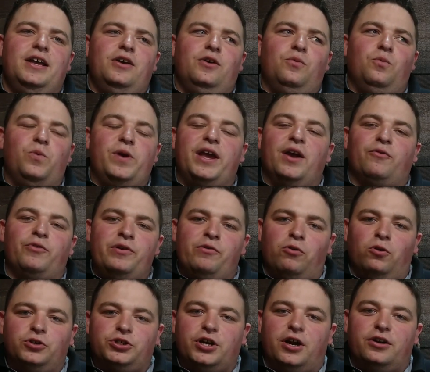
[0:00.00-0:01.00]
we get
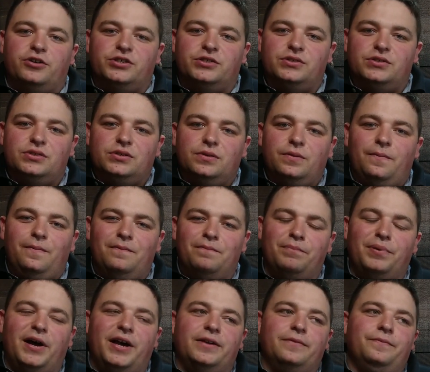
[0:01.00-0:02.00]
reroll charges,
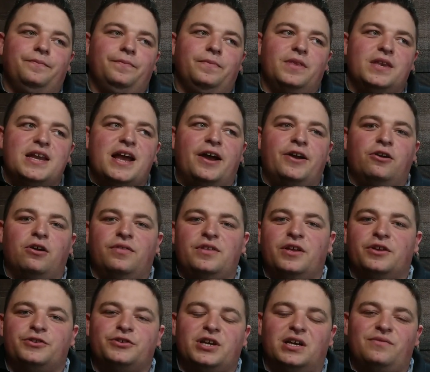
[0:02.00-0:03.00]
but now you're on the
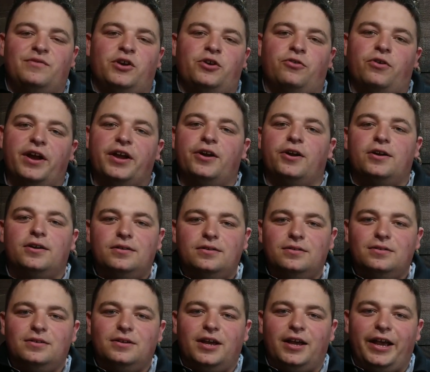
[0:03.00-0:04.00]
other side of a crater
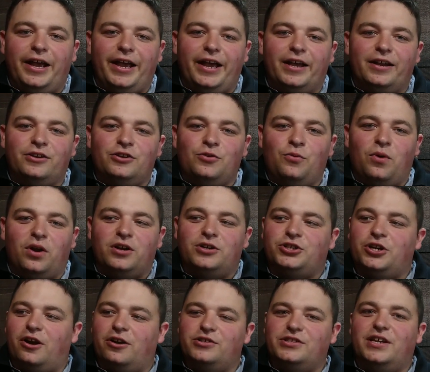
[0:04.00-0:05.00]
and you want to
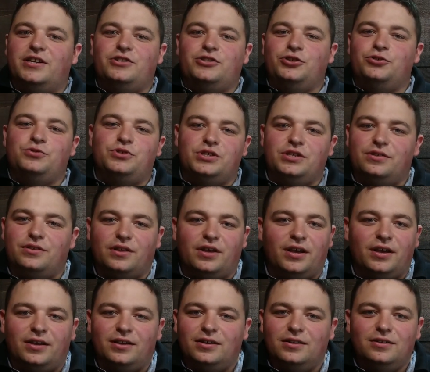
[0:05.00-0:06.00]
charge that juicy
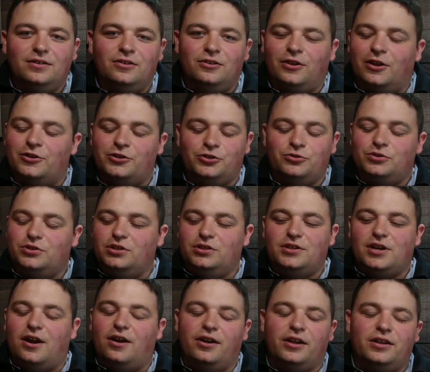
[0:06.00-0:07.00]
thing, or that juicy
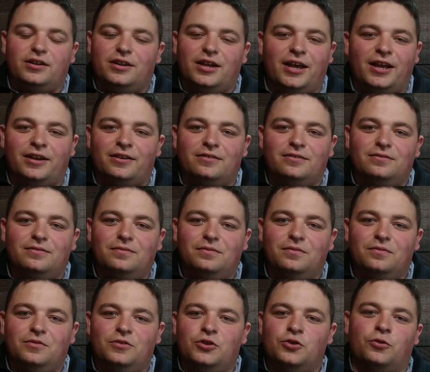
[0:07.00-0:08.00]
target, and
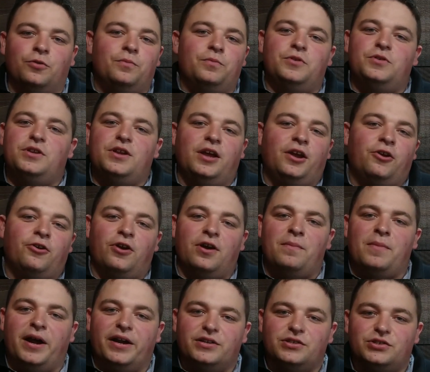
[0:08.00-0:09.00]
you're incurring a
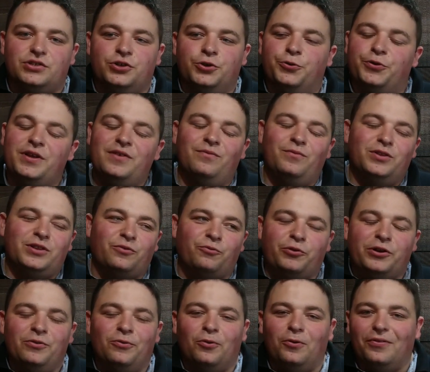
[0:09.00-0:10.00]
-2. Even with the
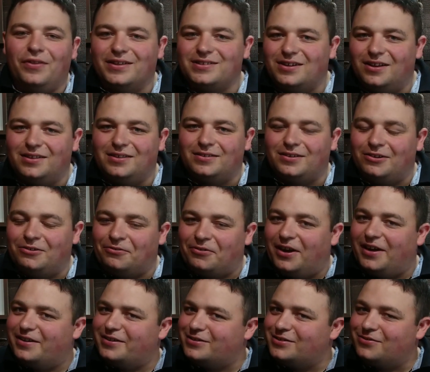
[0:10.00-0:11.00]
reroll, that's not the
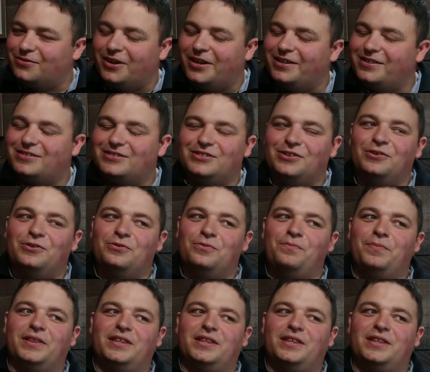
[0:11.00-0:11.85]
greatest, right? So, but